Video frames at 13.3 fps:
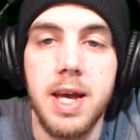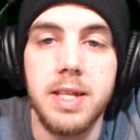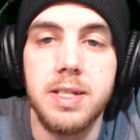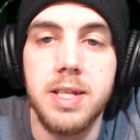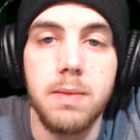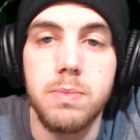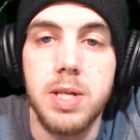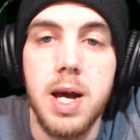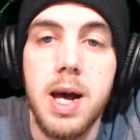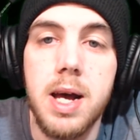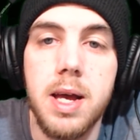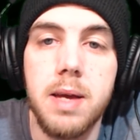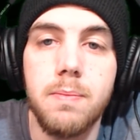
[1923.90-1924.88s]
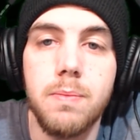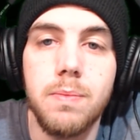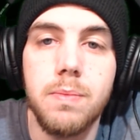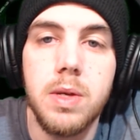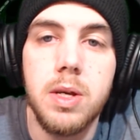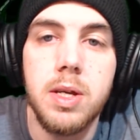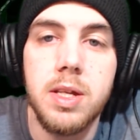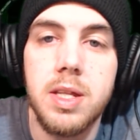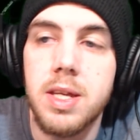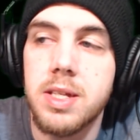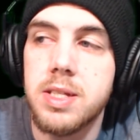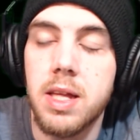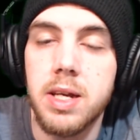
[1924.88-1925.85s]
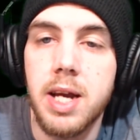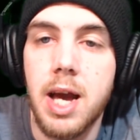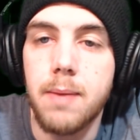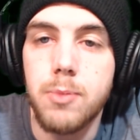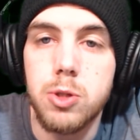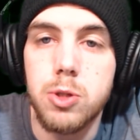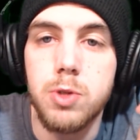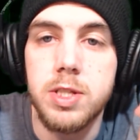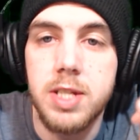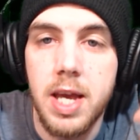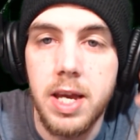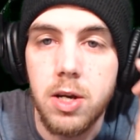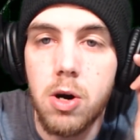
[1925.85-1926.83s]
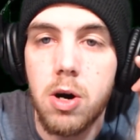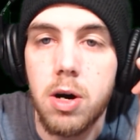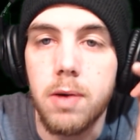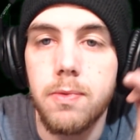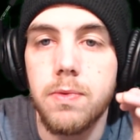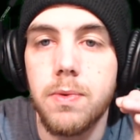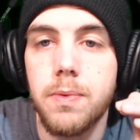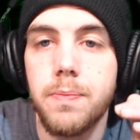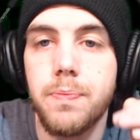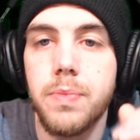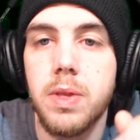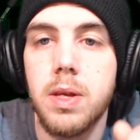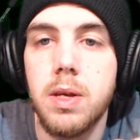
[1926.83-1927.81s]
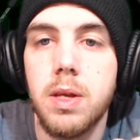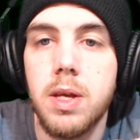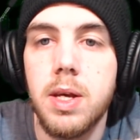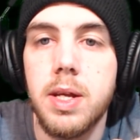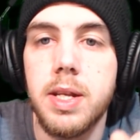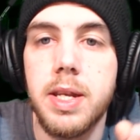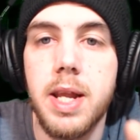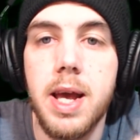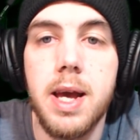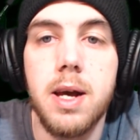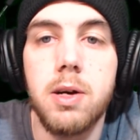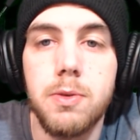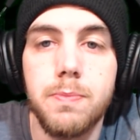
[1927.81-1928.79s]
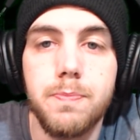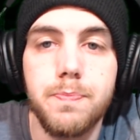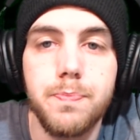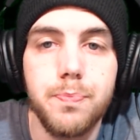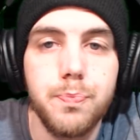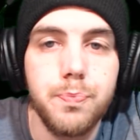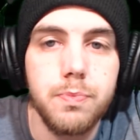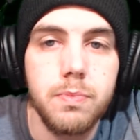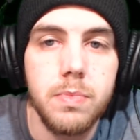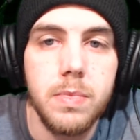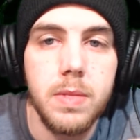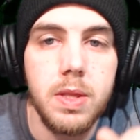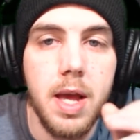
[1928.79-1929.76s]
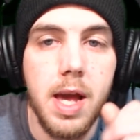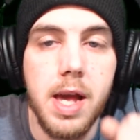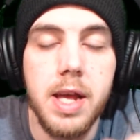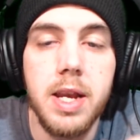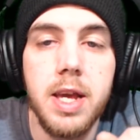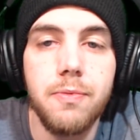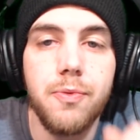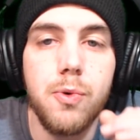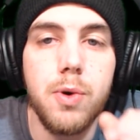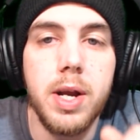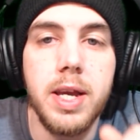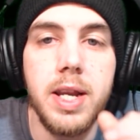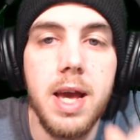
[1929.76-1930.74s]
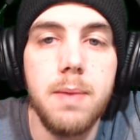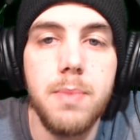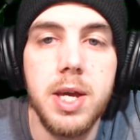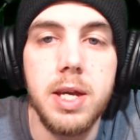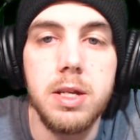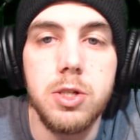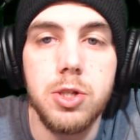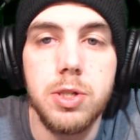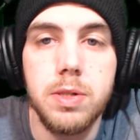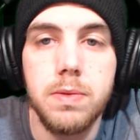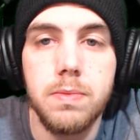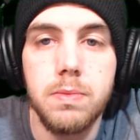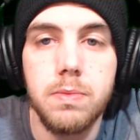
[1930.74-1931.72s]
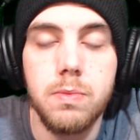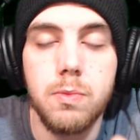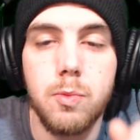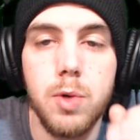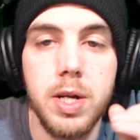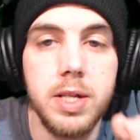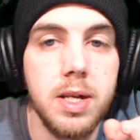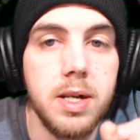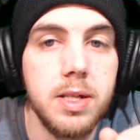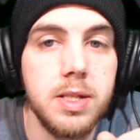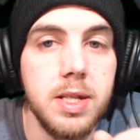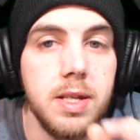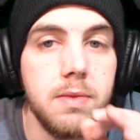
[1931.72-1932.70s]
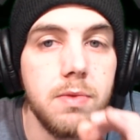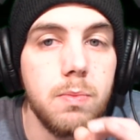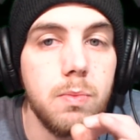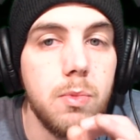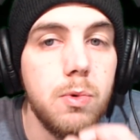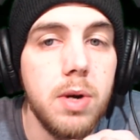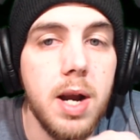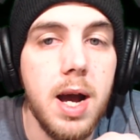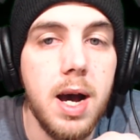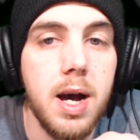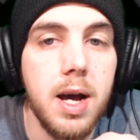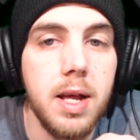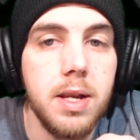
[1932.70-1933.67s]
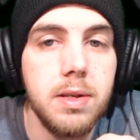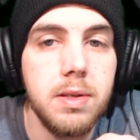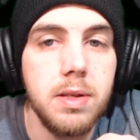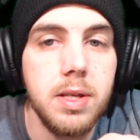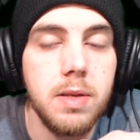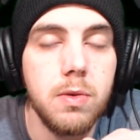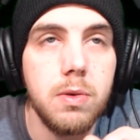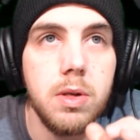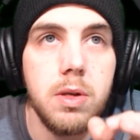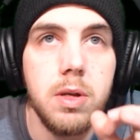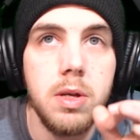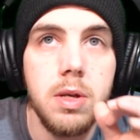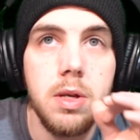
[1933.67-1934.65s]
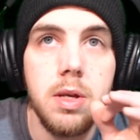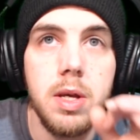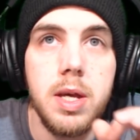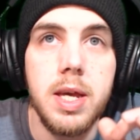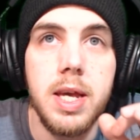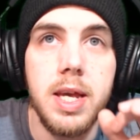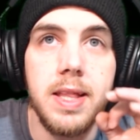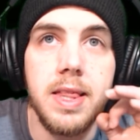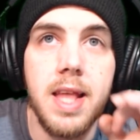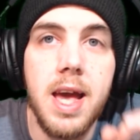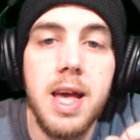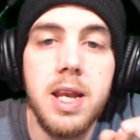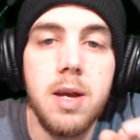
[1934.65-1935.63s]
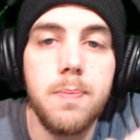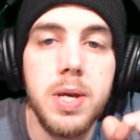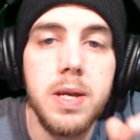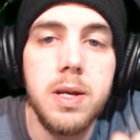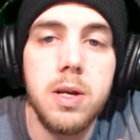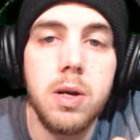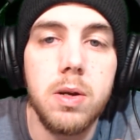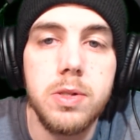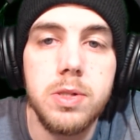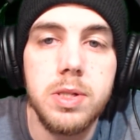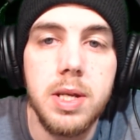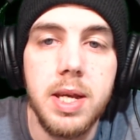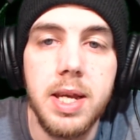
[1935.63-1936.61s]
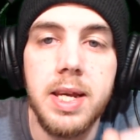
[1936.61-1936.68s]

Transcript: that same time. These helicopters would take off. Now, N848MH, what it does even more odd, it then appears